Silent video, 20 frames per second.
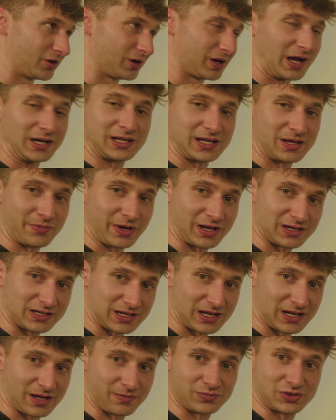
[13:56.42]
I keep my
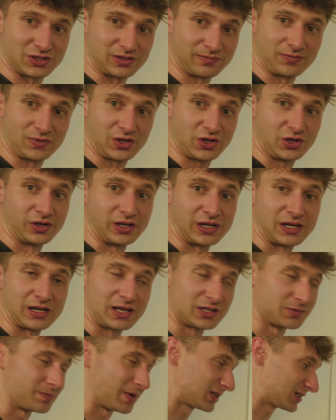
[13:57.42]
DMs clean
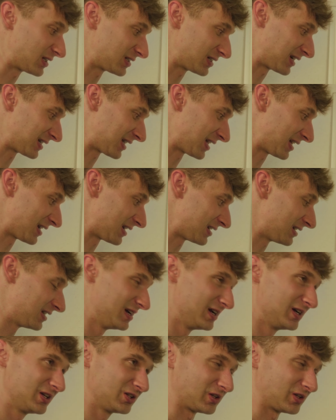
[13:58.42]
as best as I can.